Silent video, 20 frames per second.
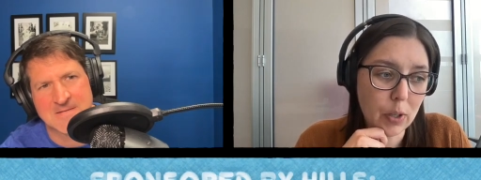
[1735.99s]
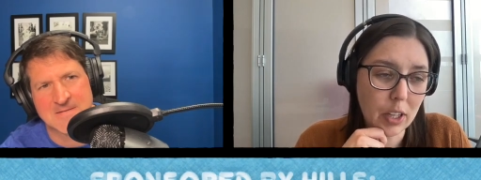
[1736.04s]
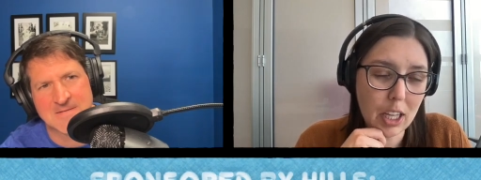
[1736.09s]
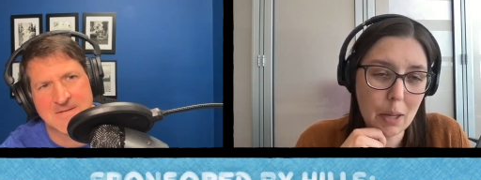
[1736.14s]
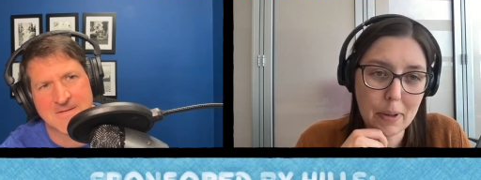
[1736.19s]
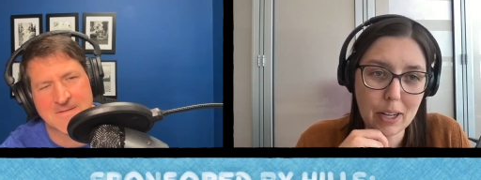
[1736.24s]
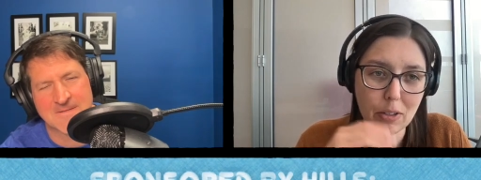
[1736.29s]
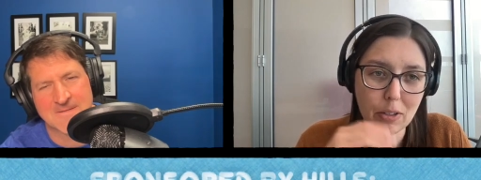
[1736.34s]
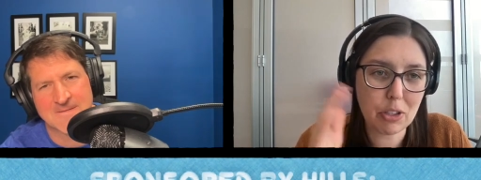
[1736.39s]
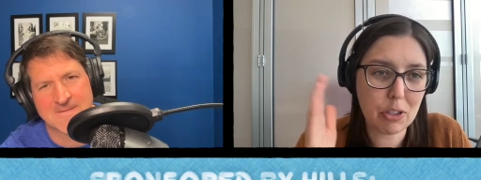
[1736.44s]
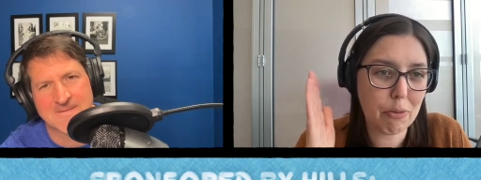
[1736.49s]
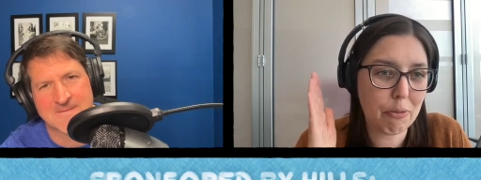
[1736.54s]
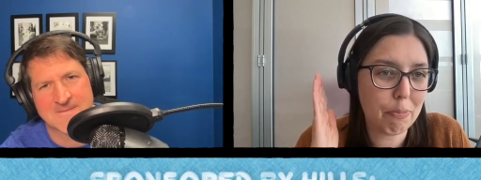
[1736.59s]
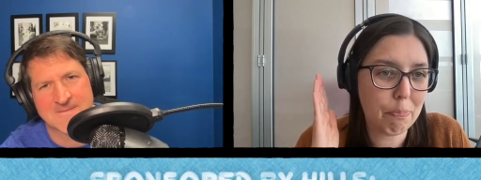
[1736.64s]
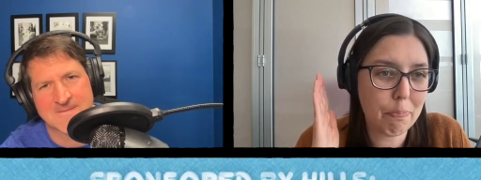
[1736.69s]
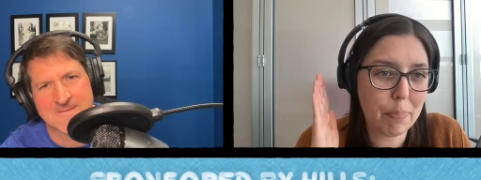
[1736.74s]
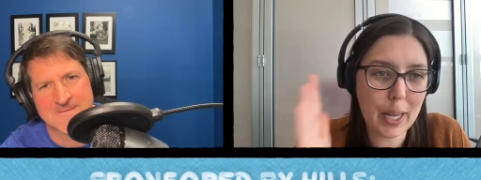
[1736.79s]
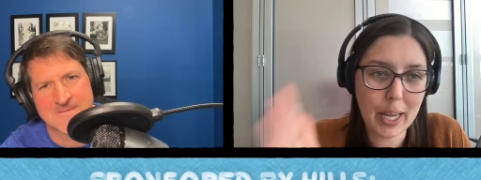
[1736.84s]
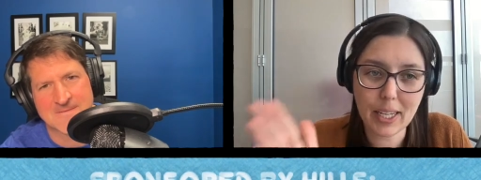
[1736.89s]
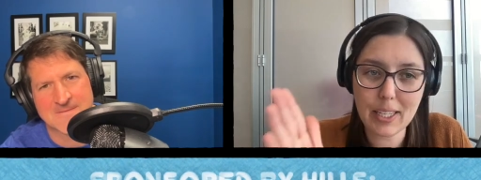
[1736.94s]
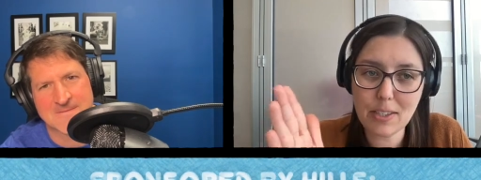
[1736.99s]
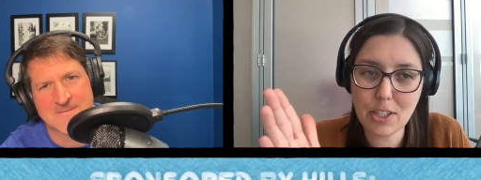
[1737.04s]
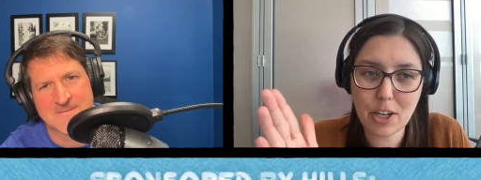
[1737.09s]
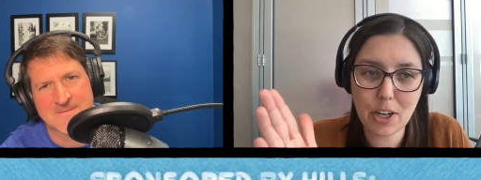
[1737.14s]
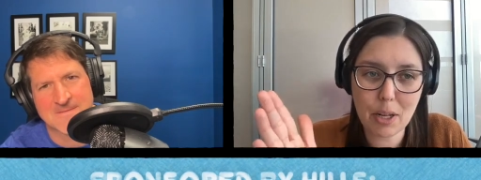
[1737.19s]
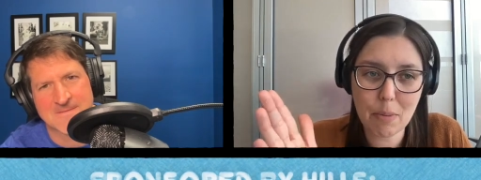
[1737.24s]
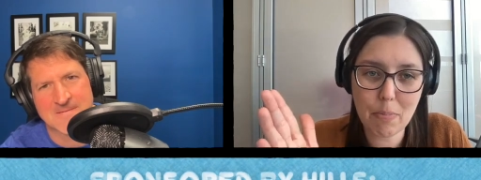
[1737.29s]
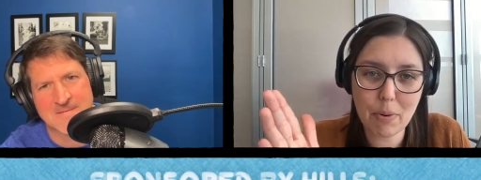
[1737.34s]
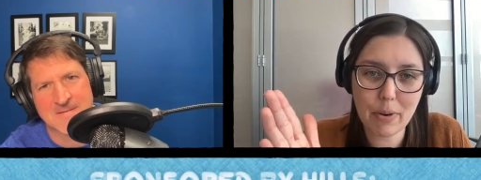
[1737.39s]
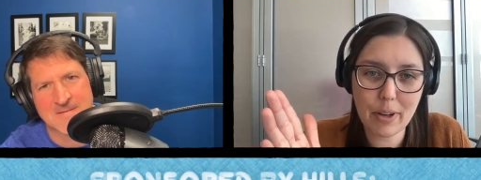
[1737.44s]
Speaker 1: It's really about pick a
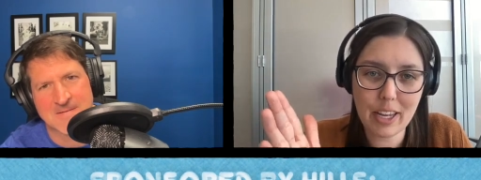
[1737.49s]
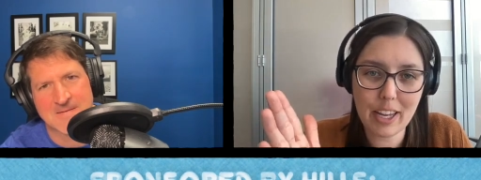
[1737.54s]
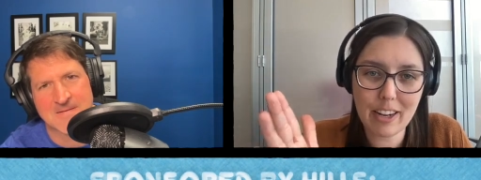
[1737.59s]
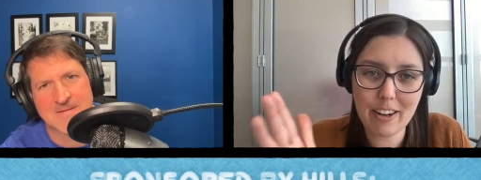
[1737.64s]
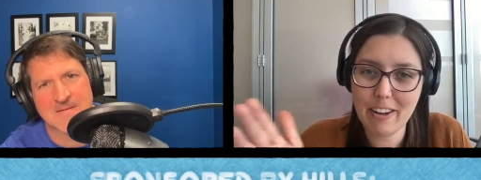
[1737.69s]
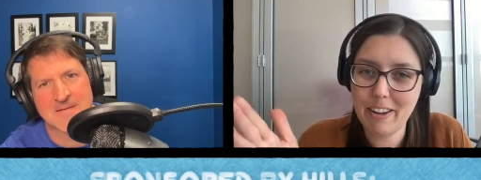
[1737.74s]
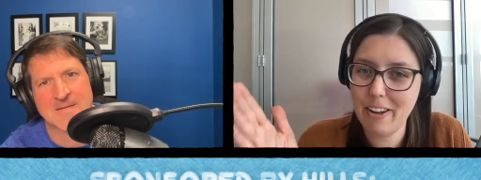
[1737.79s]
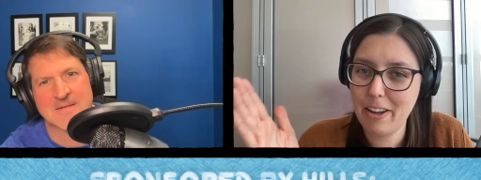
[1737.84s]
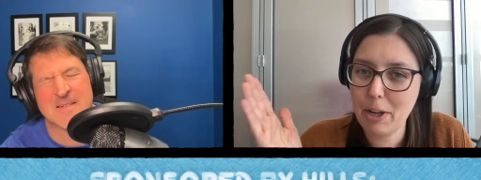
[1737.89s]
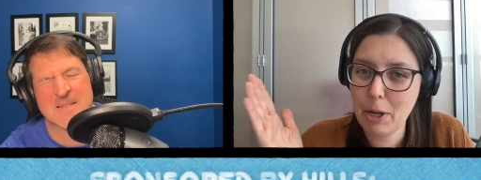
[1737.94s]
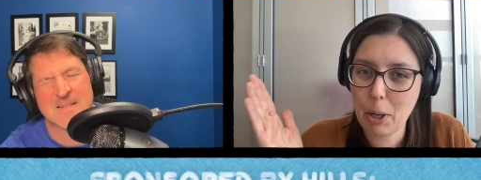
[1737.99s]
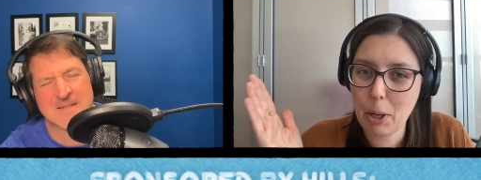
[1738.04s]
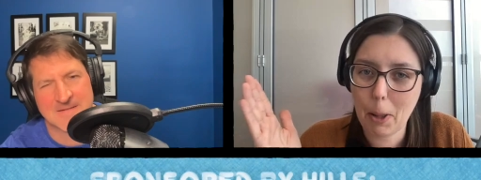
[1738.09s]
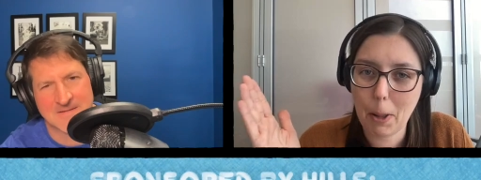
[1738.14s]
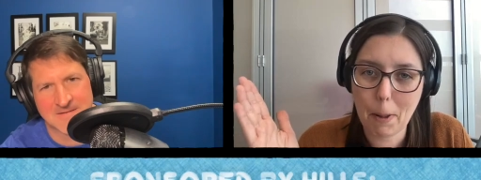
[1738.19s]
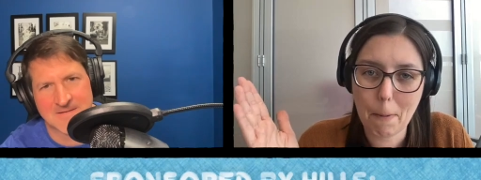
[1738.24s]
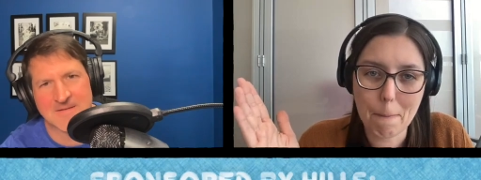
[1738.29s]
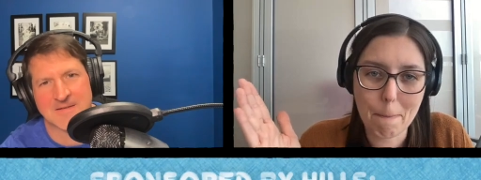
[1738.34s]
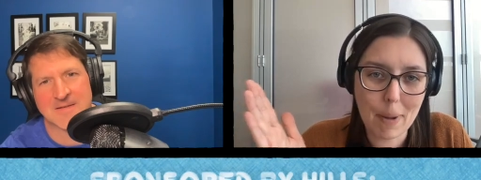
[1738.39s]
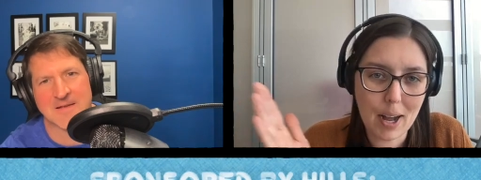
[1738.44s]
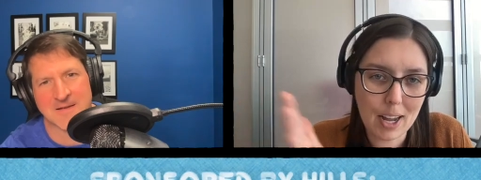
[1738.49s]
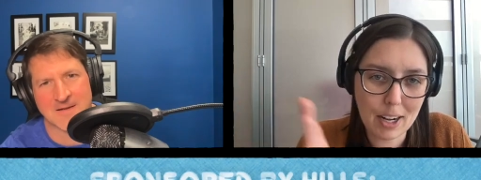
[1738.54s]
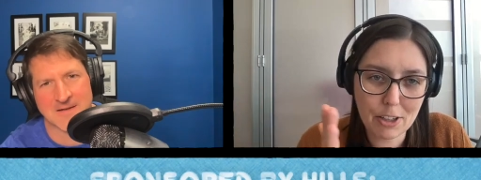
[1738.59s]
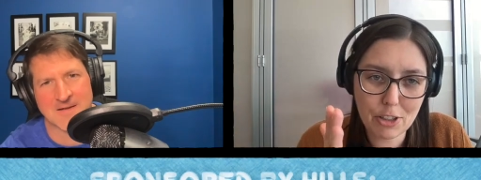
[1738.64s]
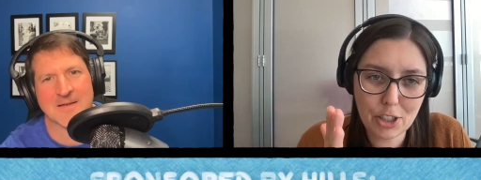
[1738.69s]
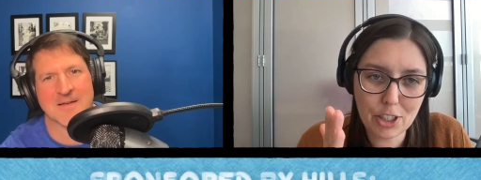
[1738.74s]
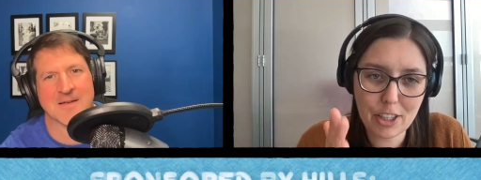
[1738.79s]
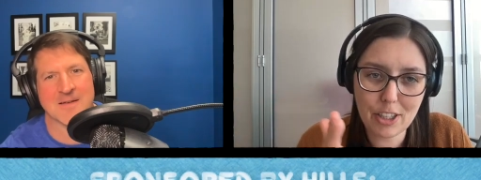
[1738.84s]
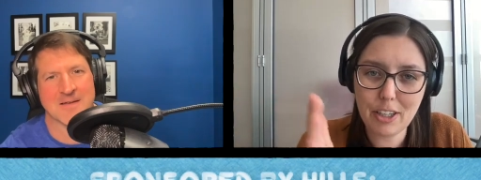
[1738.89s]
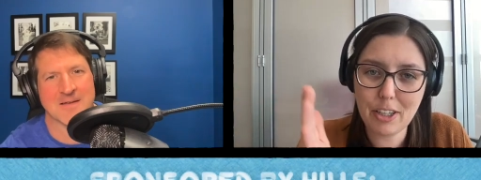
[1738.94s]
starting point,
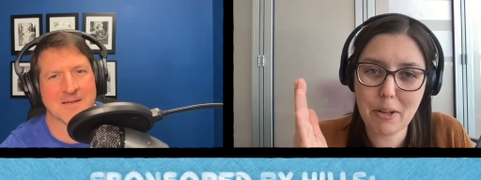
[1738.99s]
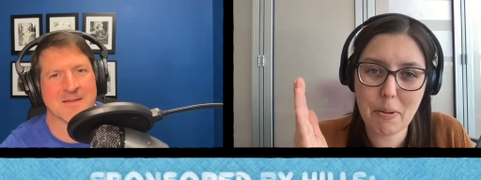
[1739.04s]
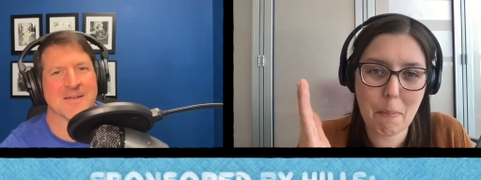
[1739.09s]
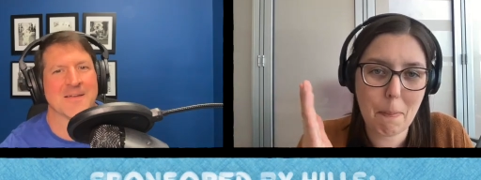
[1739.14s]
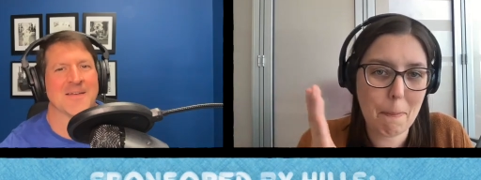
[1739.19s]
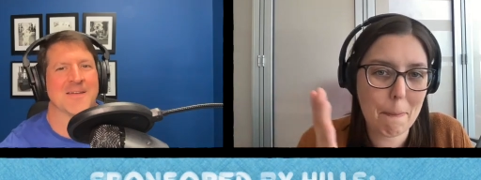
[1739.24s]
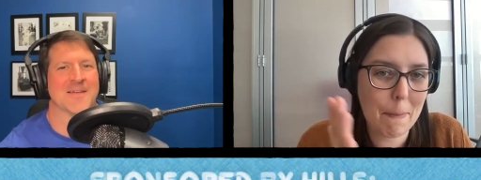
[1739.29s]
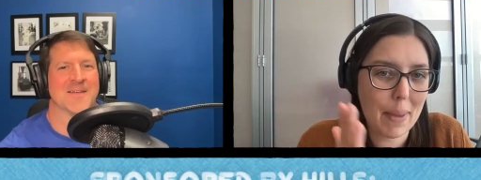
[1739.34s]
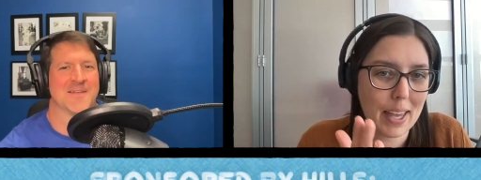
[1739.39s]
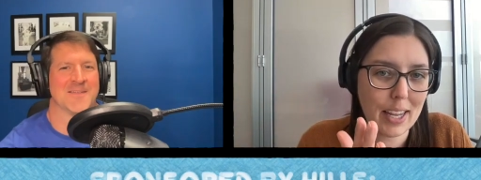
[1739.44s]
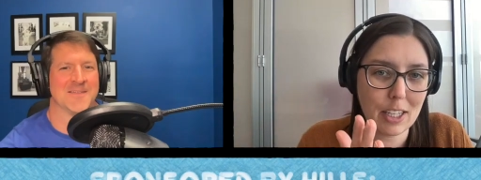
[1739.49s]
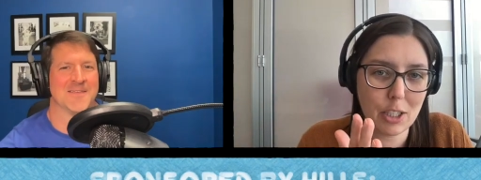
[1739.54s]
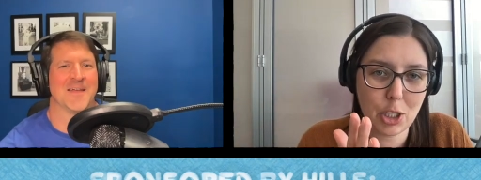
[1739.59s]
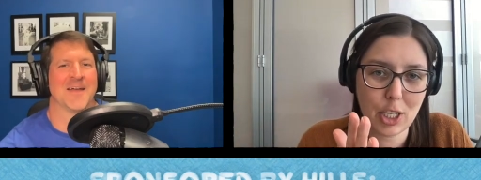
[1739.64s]
monitor, yeah.